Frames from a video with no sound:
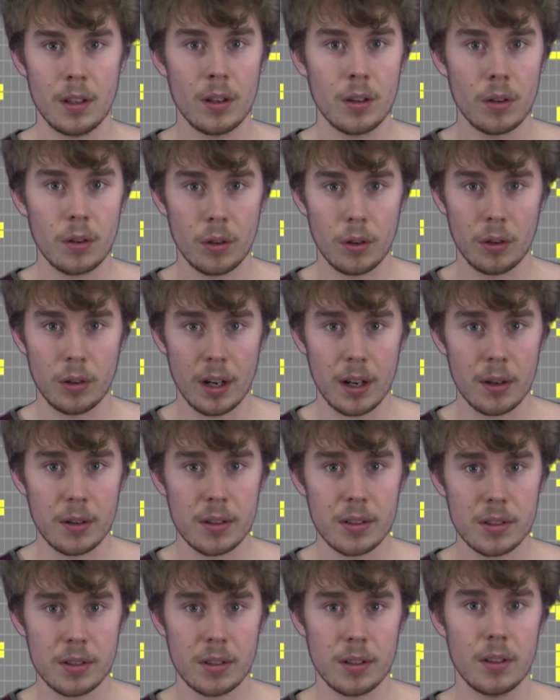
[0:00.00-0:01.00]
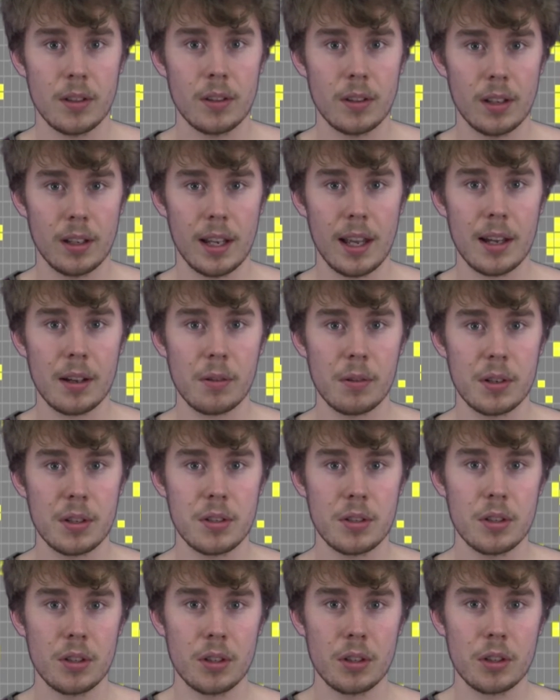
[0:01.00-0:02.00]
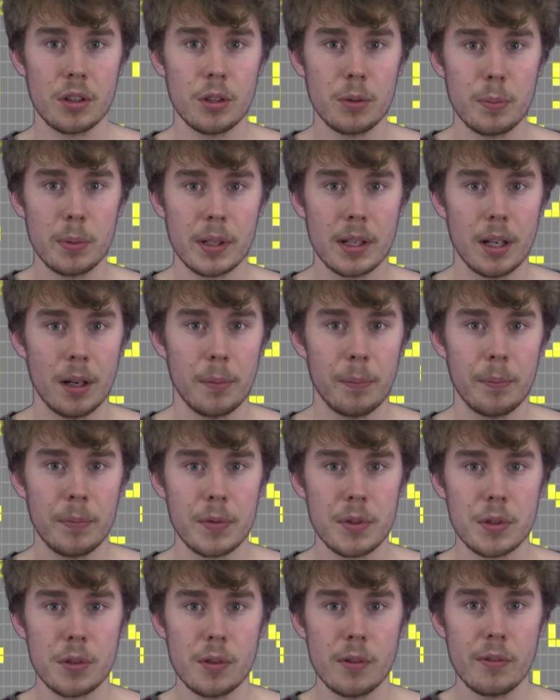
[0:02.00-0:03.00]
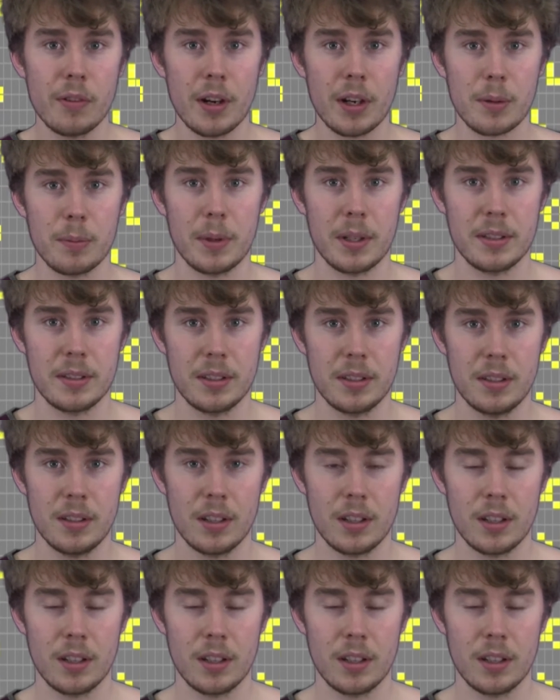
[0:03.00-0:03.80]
Or else, the language could become too fragmented